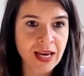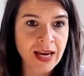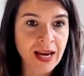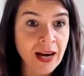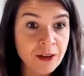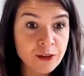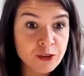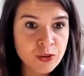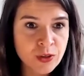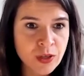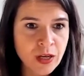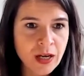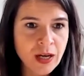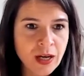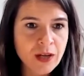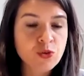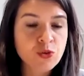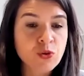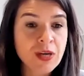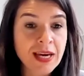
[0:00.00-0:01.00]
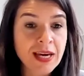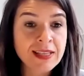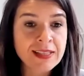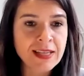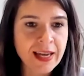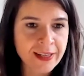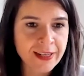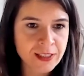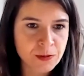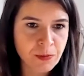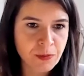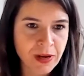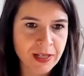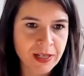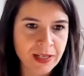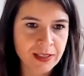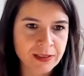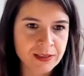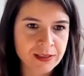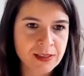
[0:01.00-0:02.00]
day out to get the
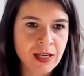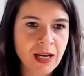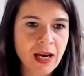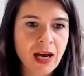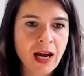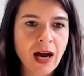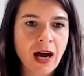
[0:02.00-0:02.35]
experience.